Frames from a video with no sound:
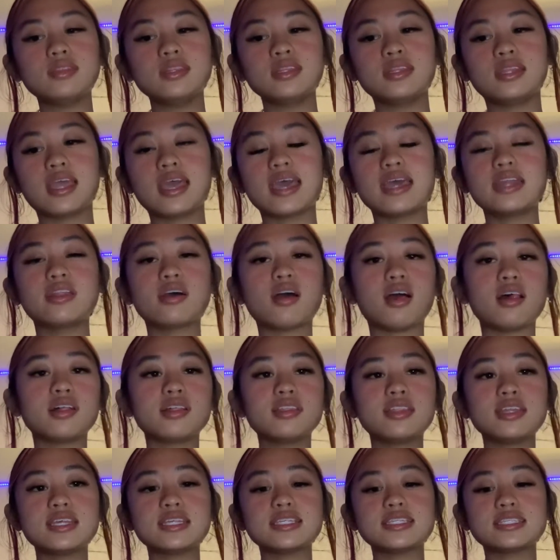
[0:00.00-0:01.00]
And all of
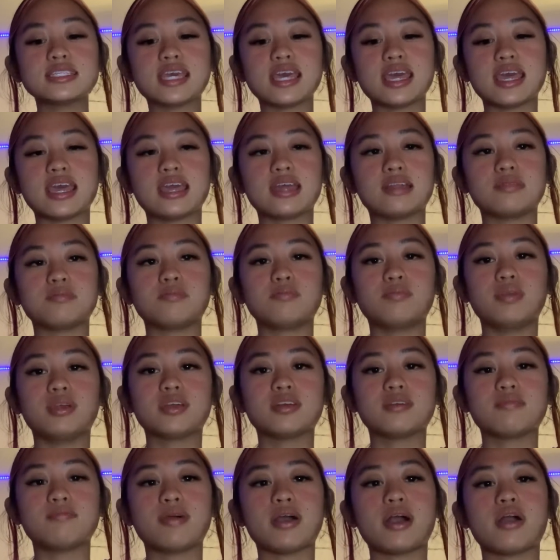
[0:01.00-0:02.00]
these can bring
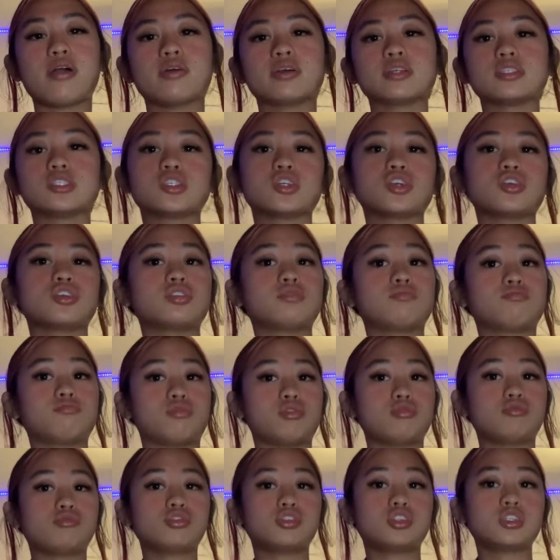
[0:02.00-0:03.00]
about a certain
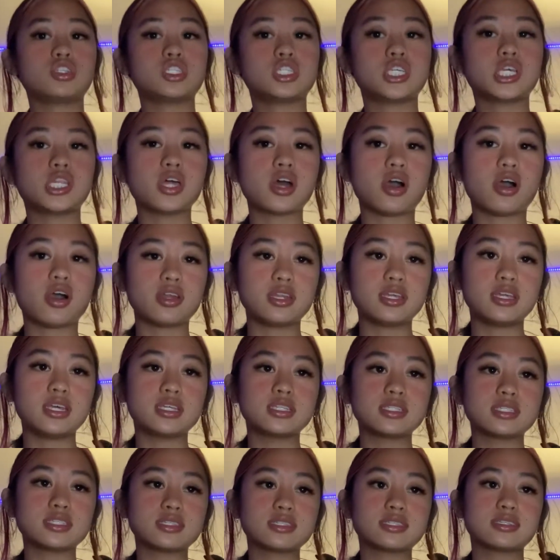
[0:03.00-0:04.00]
emotion to the
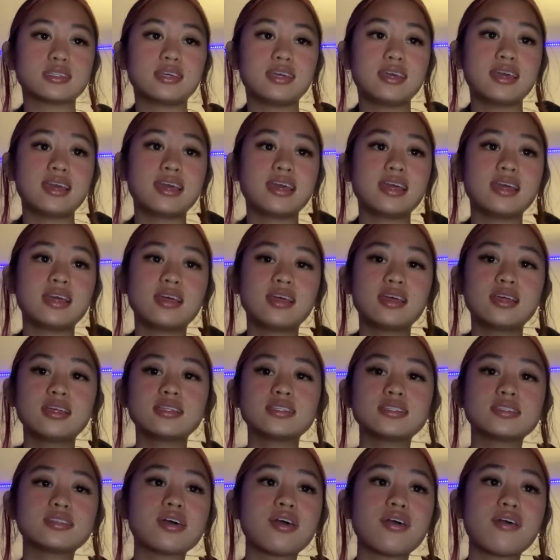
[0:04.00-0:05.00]
audience.
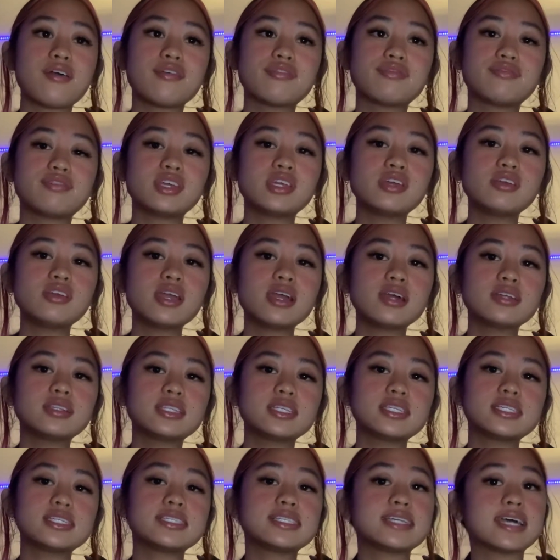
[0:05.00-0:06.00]
So figuring out the
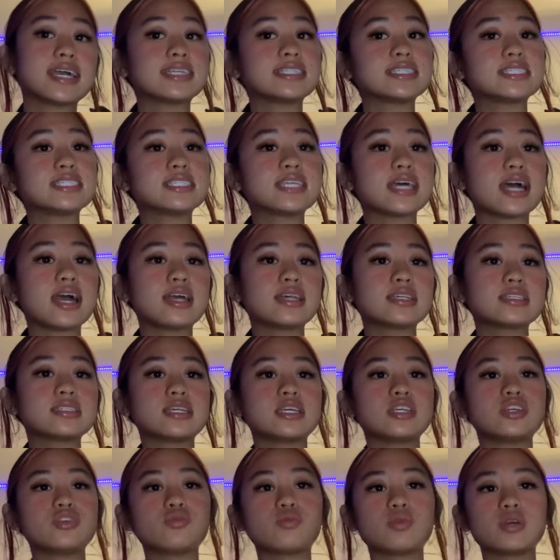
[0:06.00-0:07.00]
design styles that
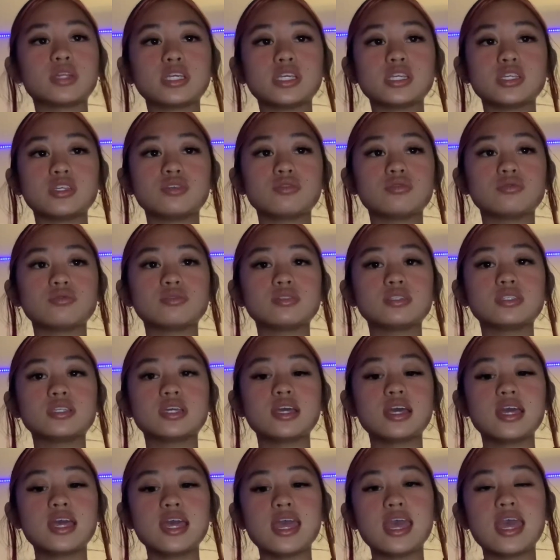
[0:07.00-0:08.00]
you want to use
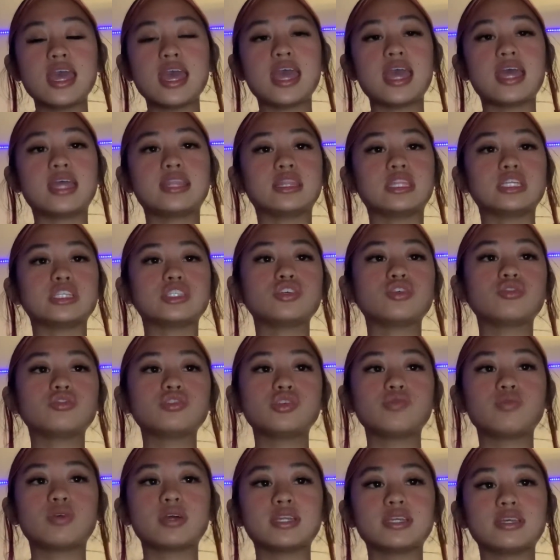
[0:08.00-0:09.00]
and the tone you
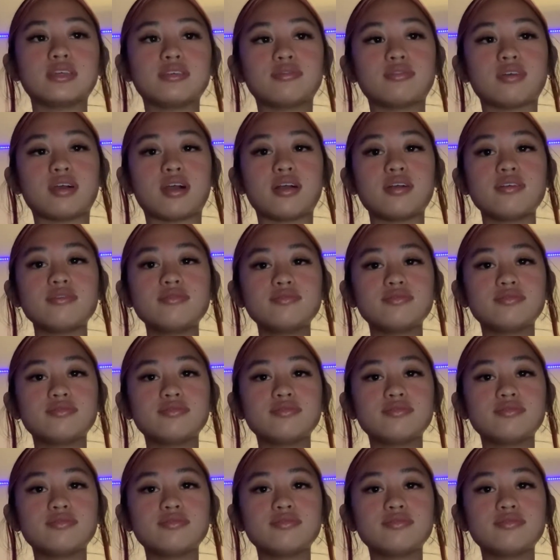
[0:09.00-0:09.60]
want to give off,